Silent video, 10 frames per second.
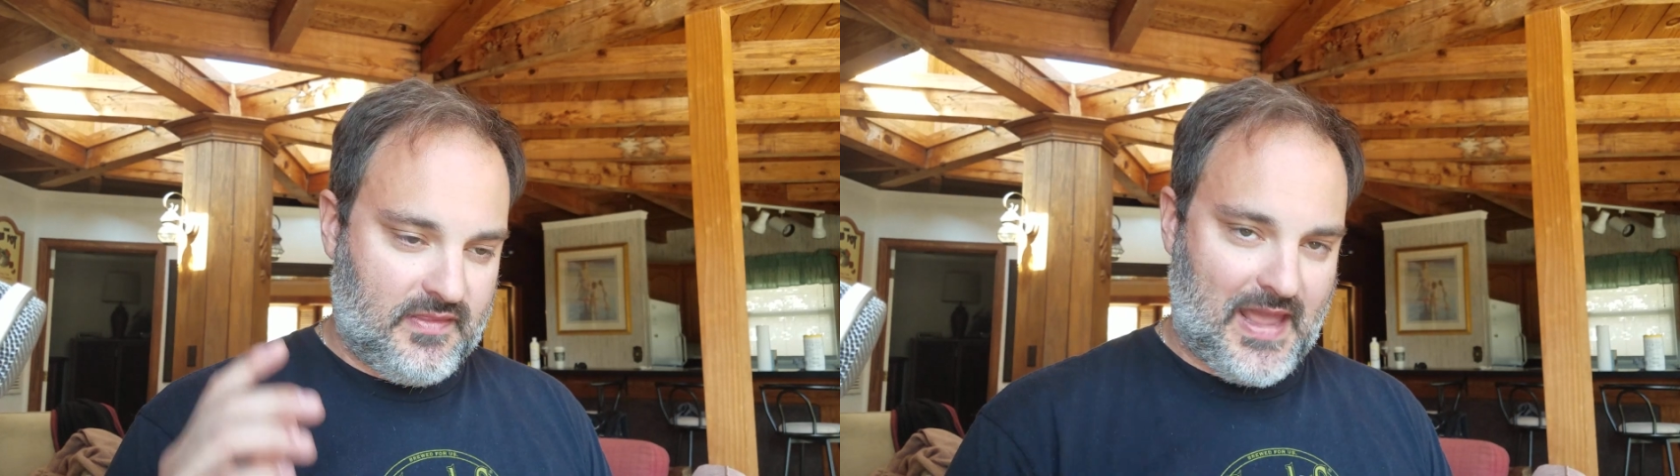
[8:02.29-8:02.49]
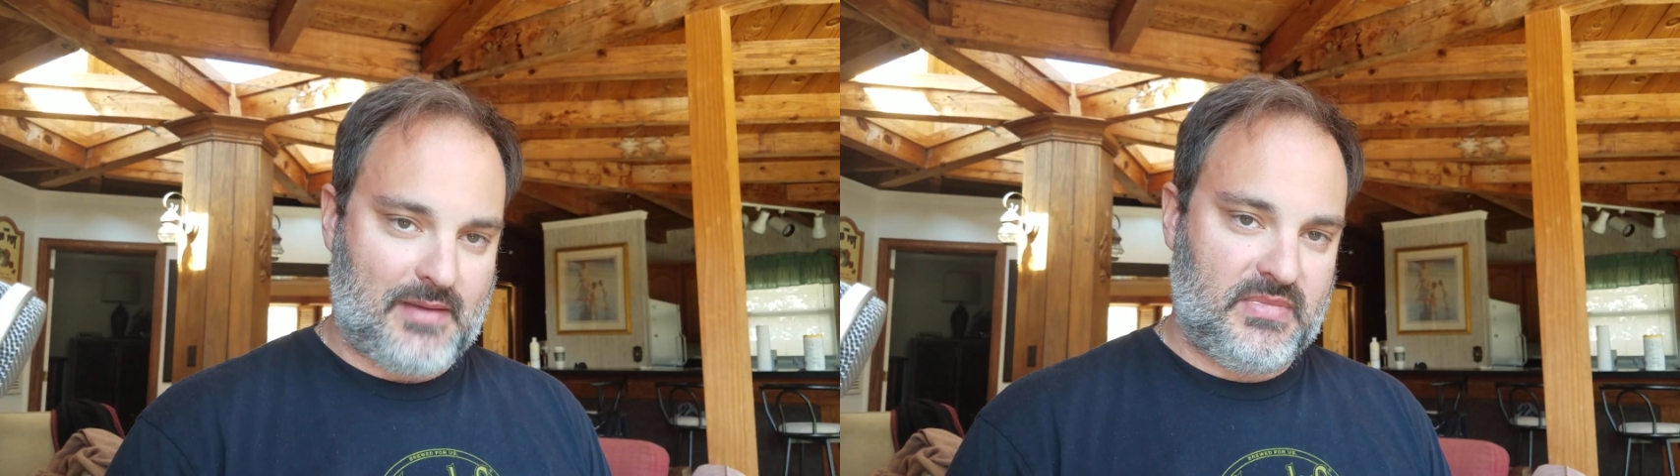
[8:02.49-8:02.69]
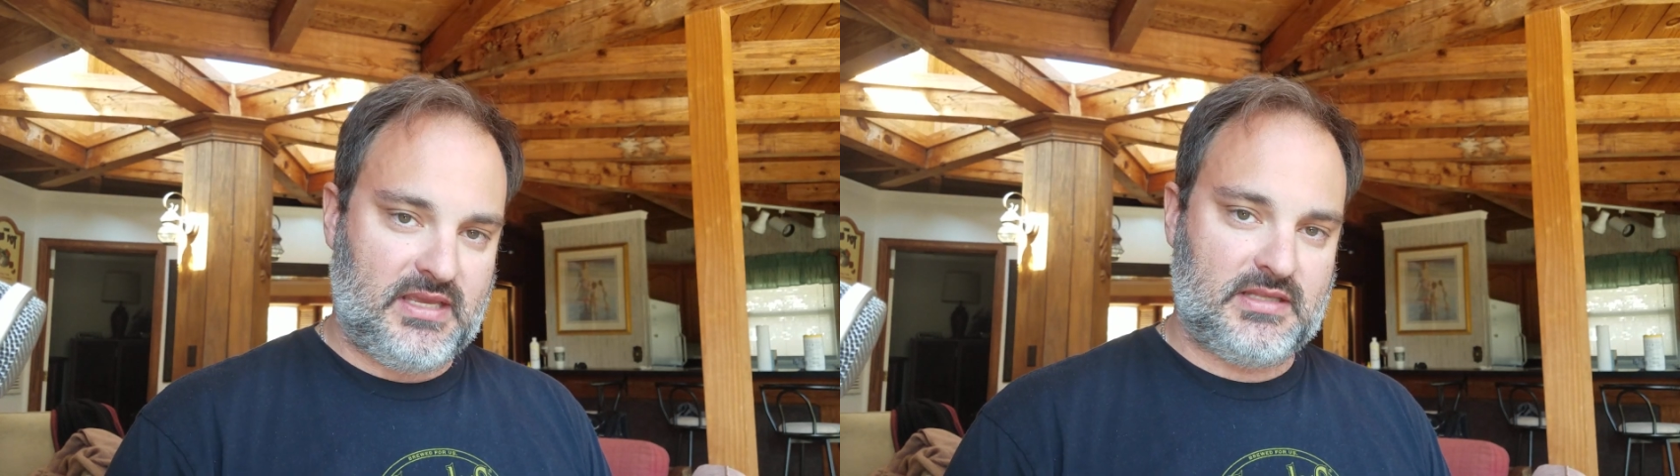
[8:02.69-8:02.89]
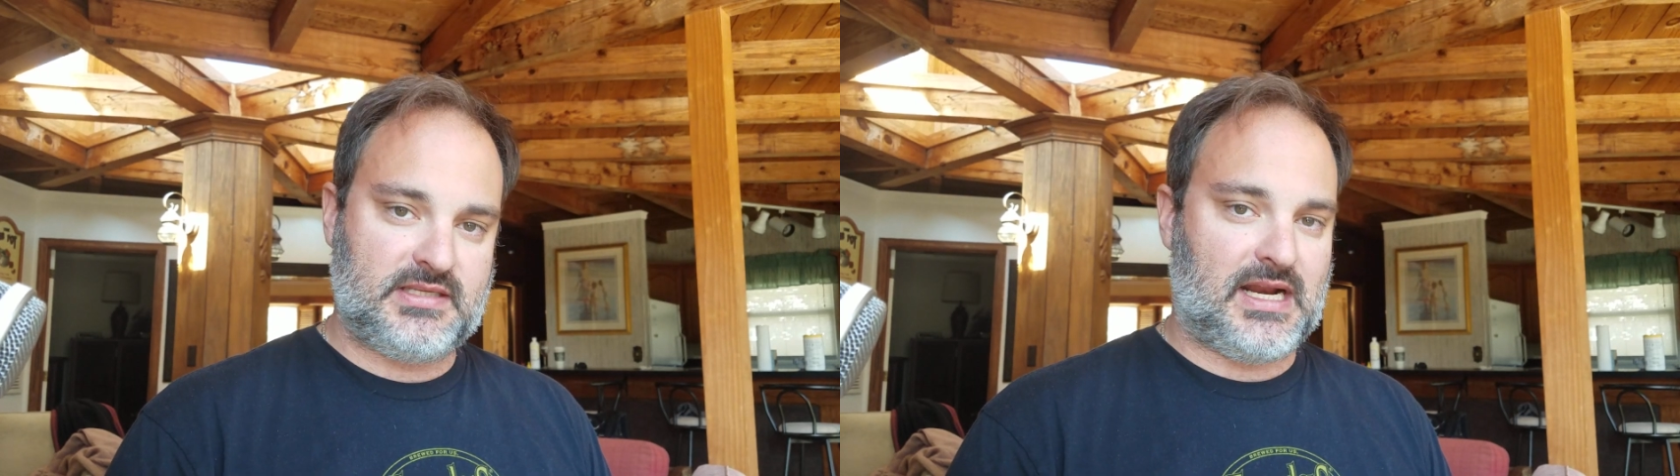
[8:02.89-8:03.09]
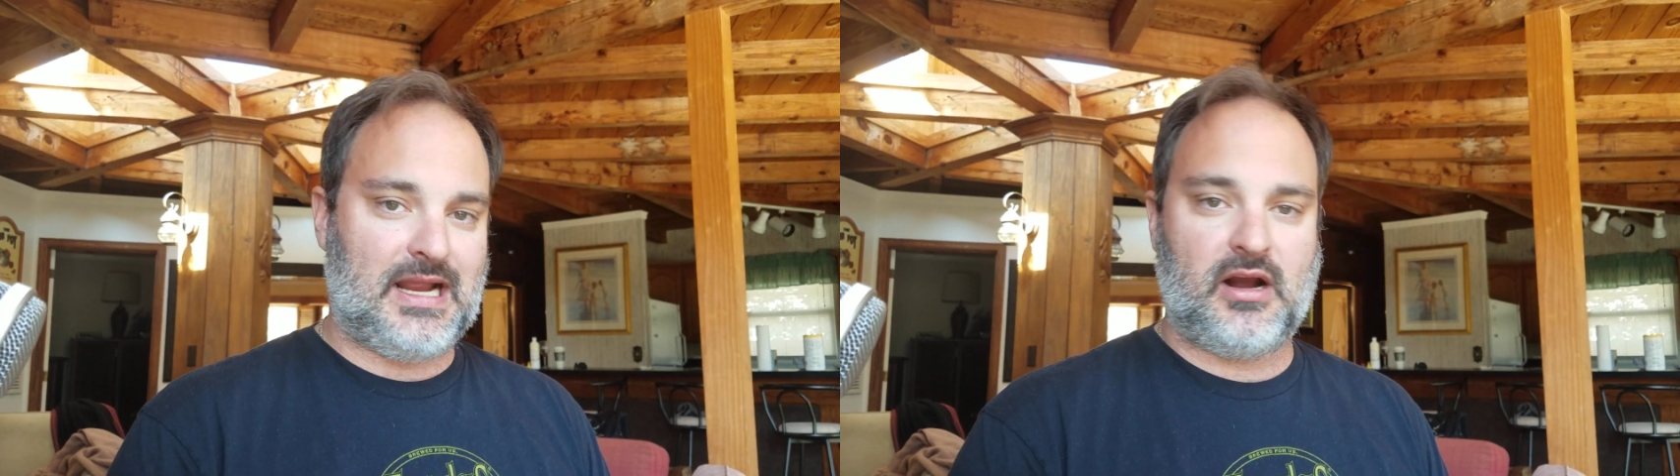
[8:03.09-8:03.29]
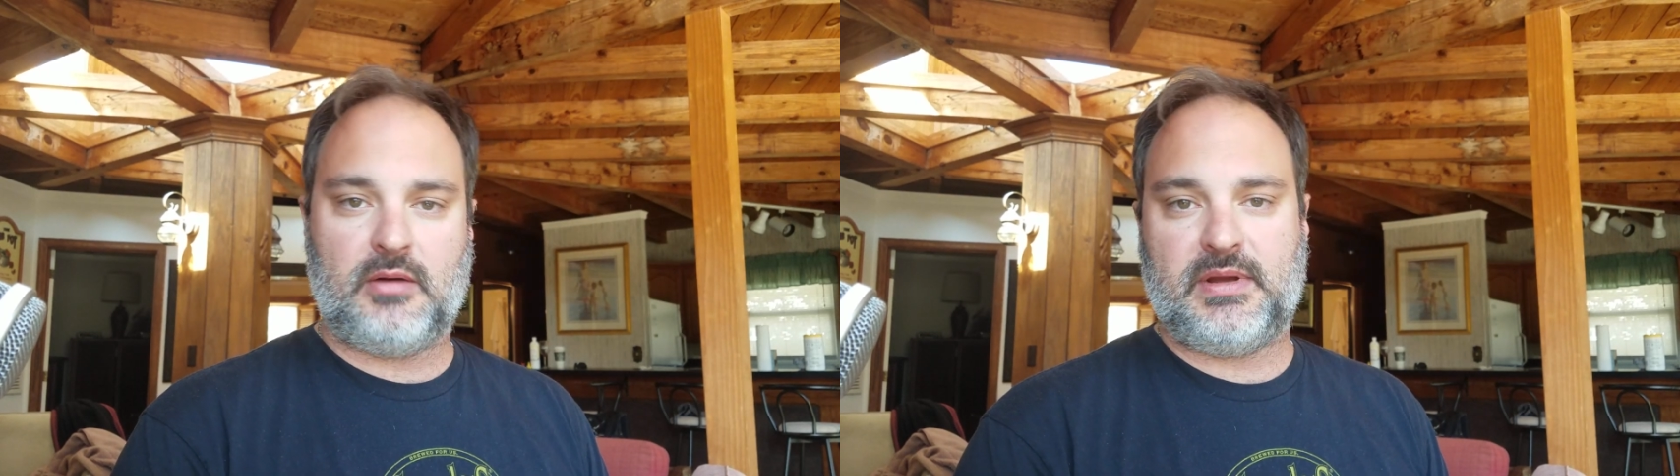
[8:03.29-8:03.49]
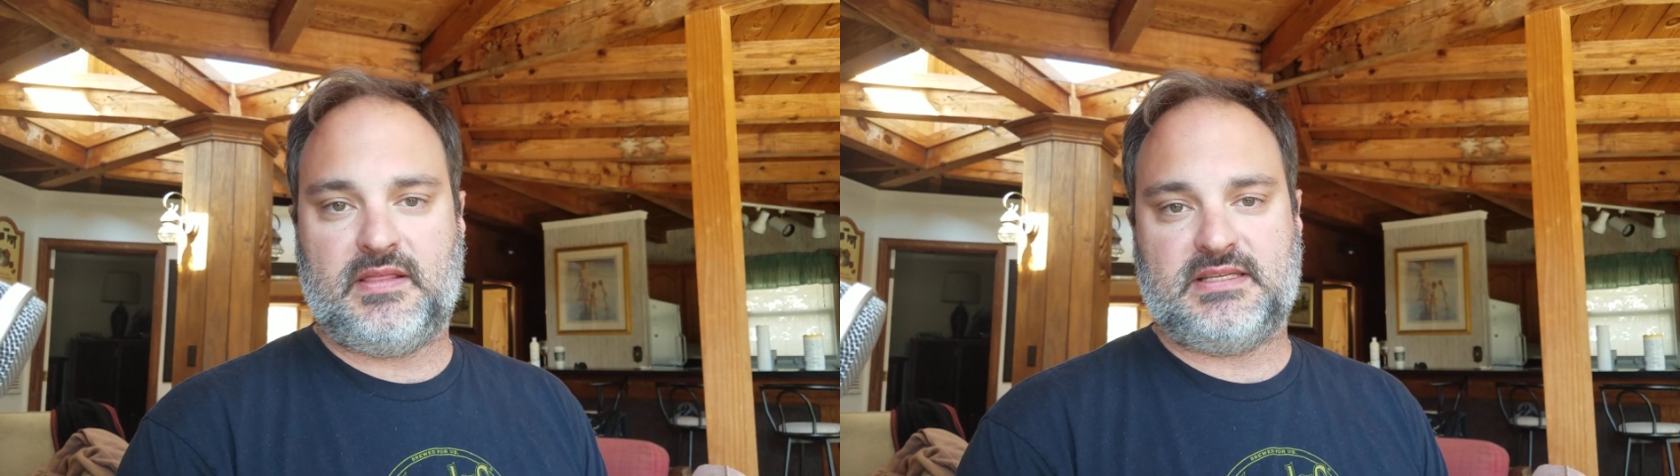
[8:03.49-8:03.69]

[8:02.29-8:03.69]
That means, and I harp on